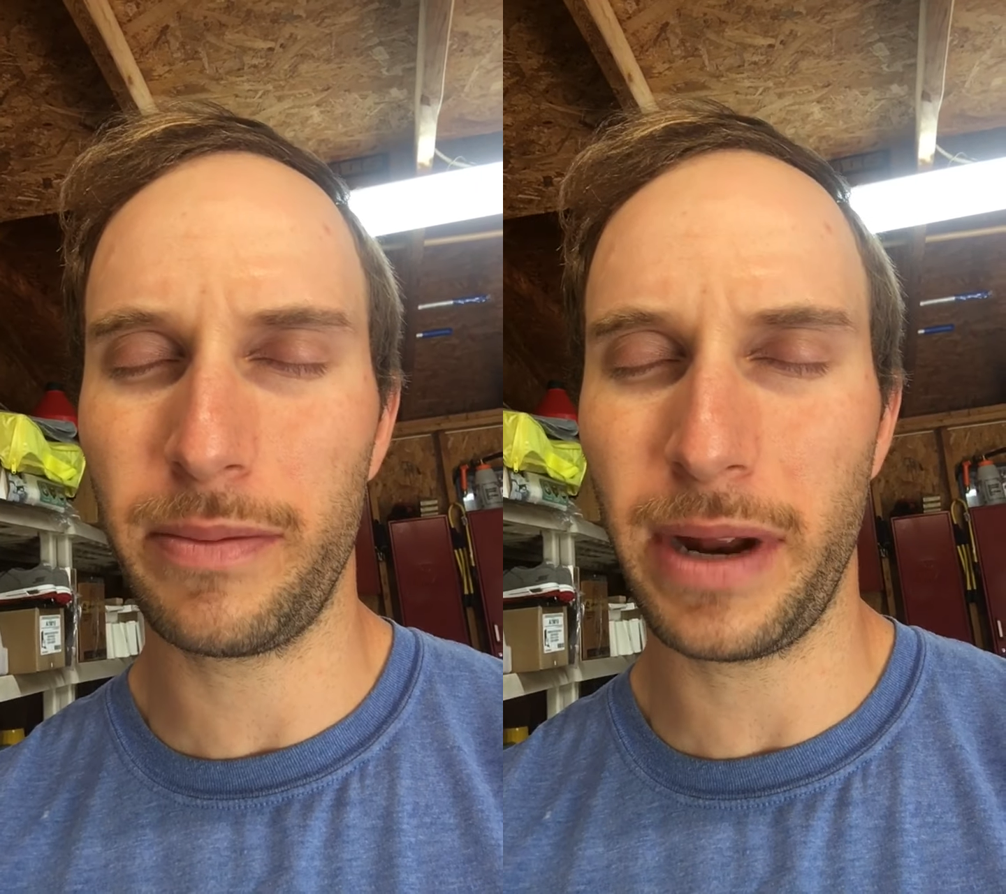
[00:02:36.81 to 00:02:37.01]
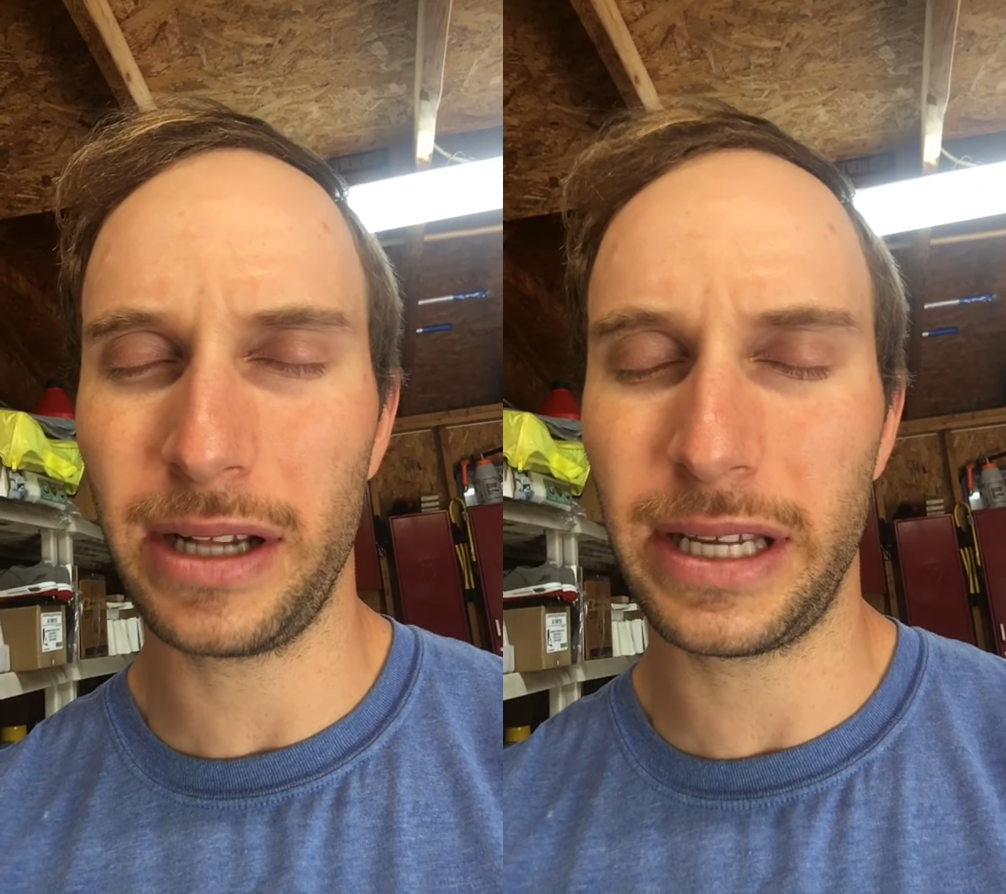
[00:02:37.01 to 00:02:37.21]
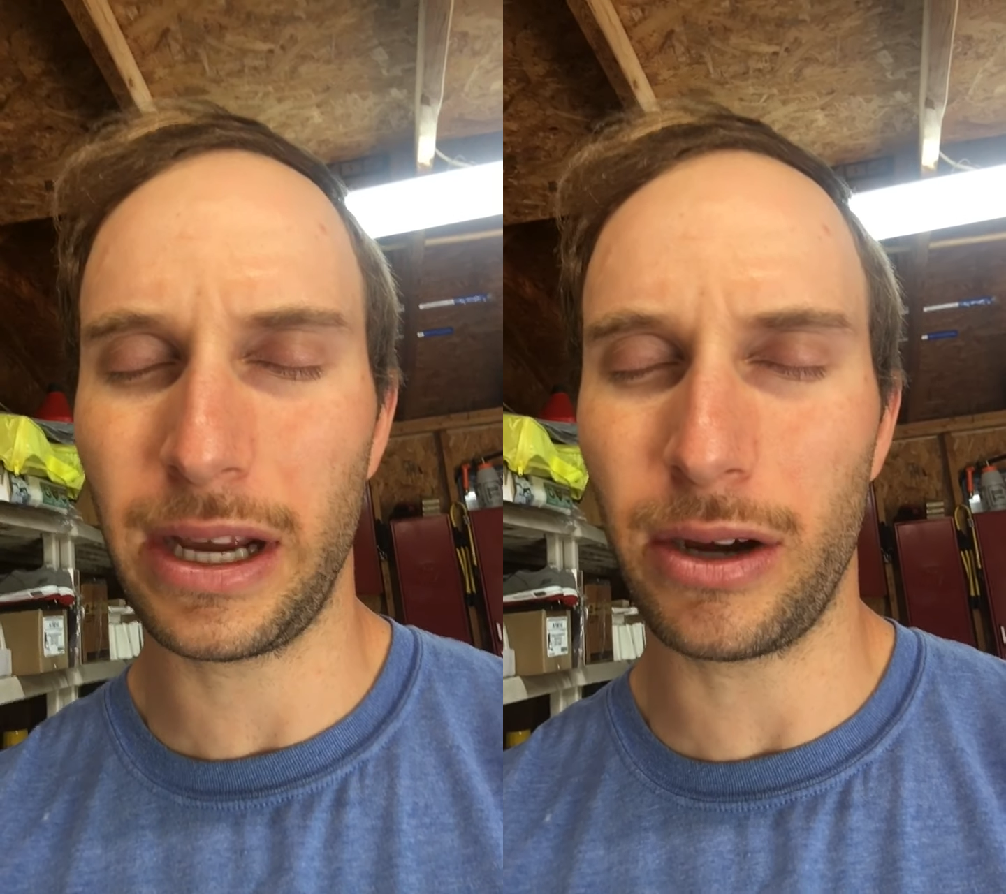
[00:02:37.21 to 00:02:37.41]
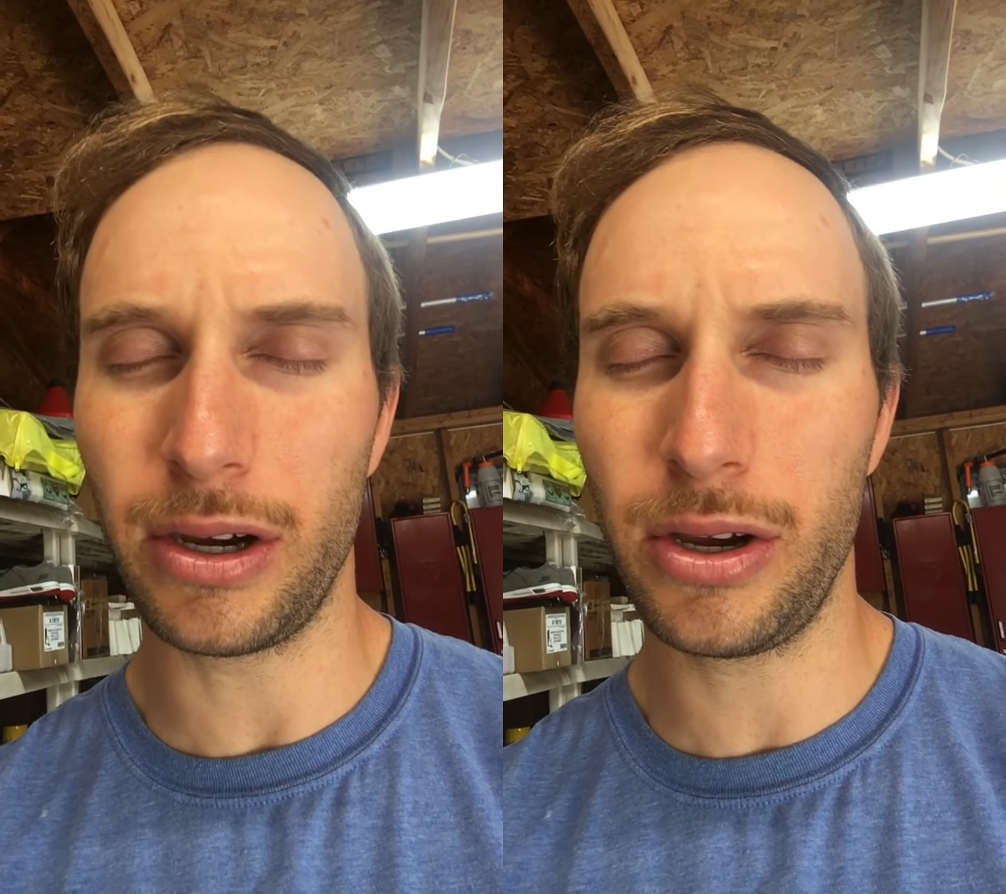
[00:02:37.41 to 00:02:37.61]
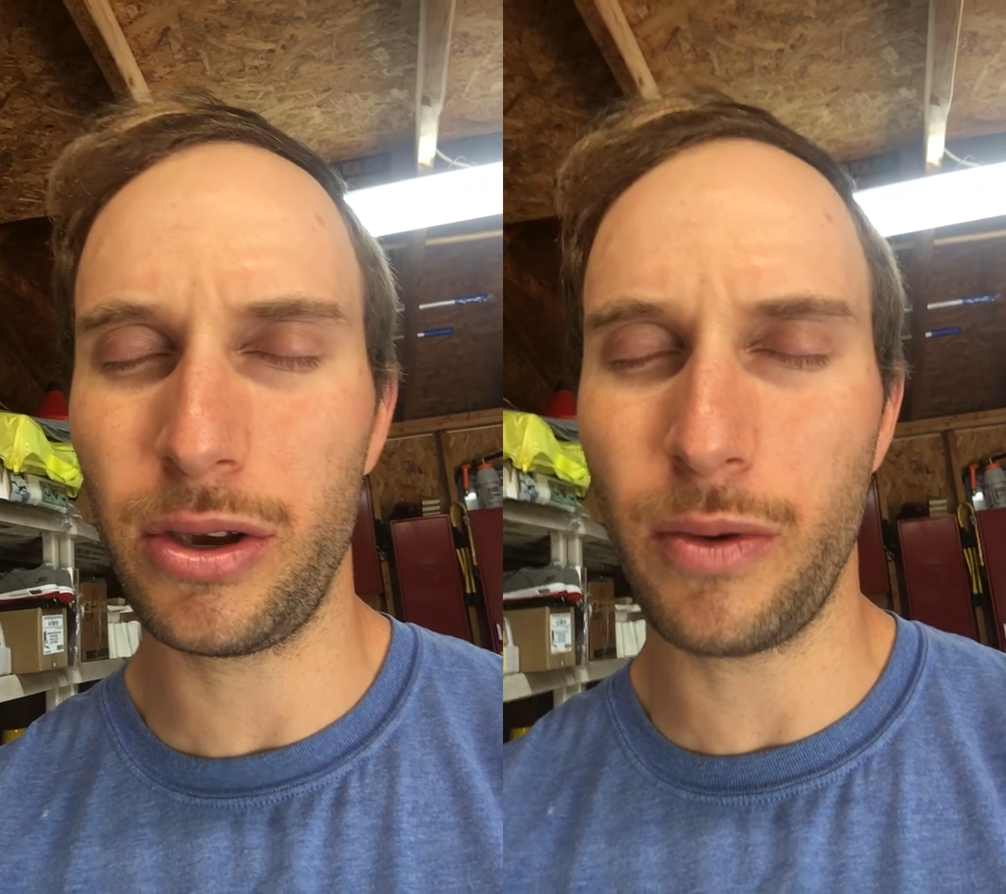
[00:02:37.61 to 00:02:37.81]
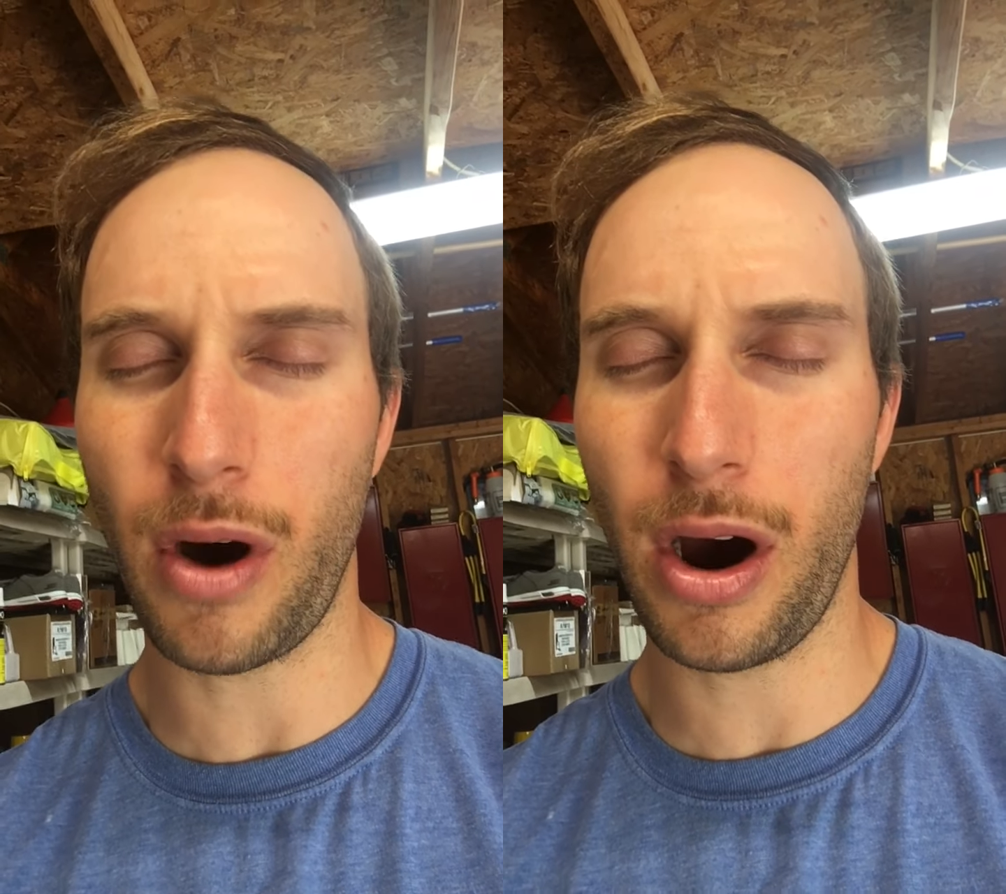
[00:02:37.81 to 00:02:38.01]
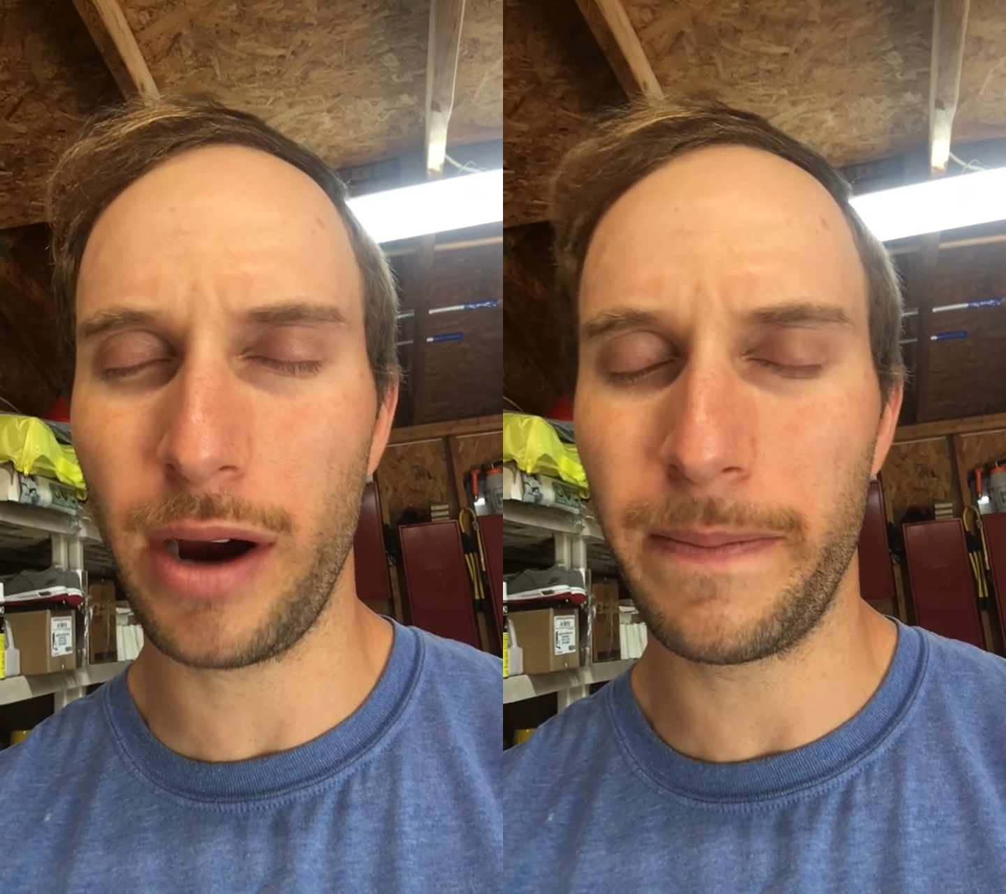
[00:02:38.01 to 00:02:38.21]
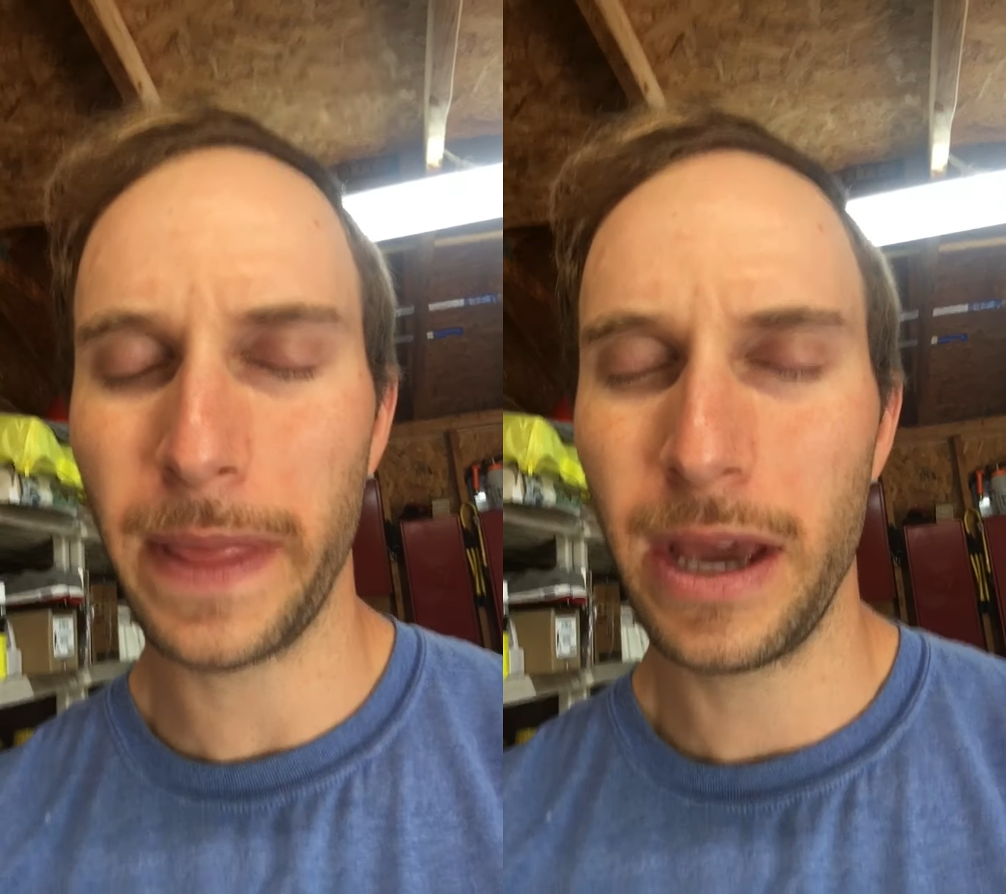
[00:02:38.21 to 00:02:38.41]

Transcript: meditating on who you are.